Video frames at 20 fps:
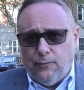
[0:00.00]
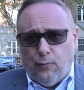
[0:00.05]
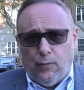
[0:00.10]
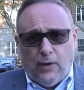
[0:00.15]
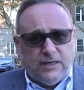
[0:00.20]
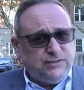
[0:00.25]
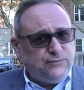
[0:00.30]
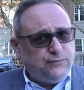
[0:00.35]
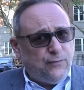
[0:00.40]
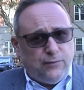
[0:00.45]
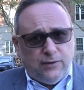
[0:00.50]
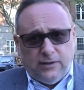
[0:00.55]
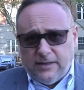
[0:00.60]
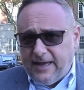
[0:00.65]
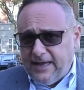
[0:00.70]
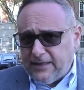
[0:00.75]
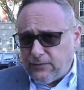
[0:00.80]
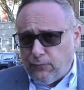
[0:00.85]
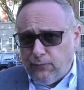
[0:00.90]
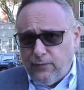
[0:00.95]
Once we will
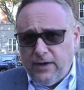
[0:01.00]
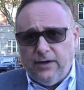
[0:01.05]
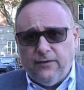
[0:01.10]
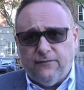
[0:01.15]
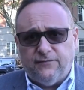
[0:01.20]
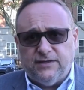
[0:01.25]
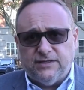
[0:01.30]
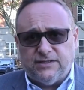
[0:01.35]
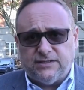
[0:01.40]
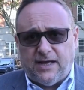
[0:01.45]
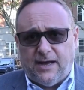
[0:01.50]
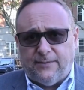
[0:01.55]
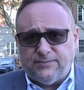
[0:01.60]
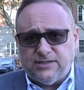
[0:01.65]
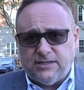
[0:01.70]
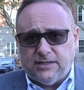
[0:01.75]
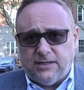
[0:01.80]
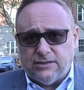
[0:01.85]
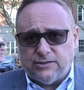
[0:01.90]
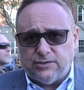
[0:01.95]
get rid of these
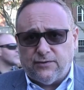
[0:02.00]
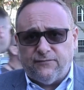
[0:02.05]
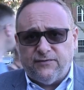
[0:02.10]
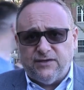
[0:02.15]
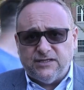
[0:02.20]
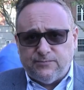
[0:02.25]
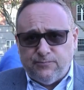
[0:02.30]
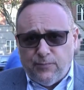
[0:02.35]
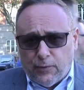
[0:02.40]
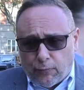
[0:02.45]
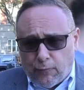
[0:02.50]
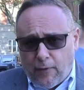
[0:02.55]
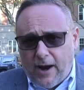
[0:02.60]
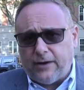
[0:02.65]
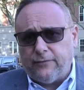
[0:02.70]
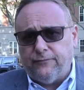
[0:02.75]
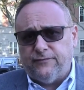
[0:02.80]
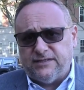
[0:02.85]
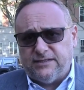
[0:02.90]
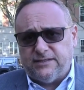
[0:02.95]
obstacles, of this
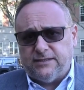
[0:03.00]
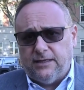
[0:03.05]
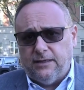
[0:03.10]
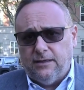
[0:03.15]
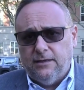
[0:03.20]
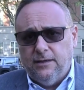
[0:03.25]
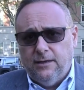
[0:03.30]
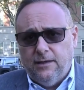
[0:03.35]
bureaucracy,